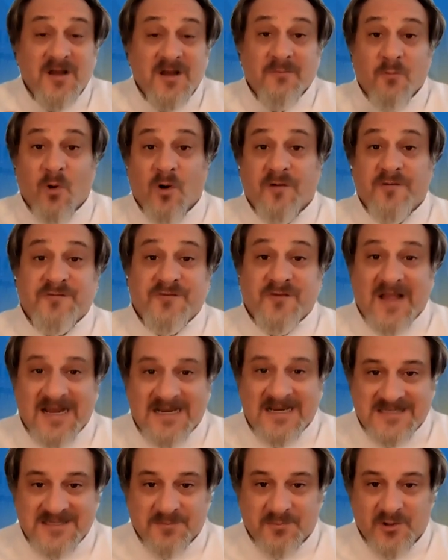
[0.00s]
more
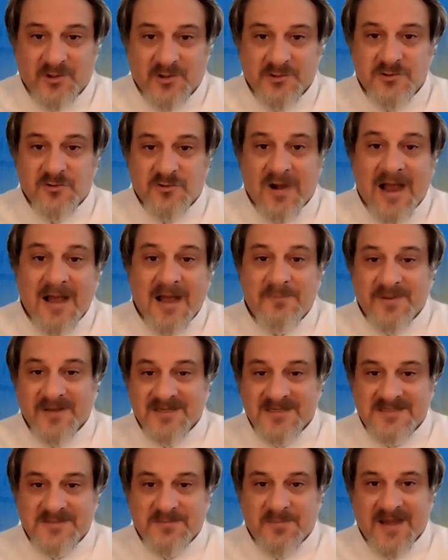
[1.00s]
flexible
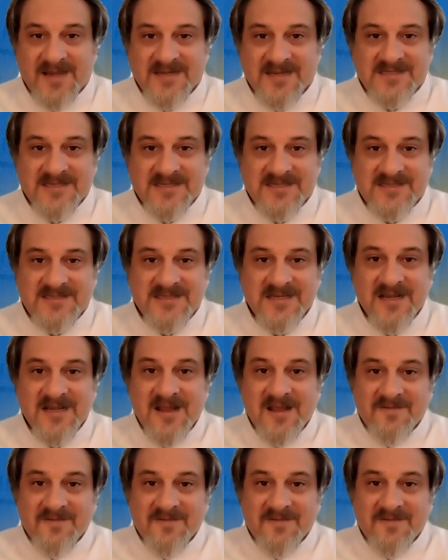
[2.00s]
drop-in spaces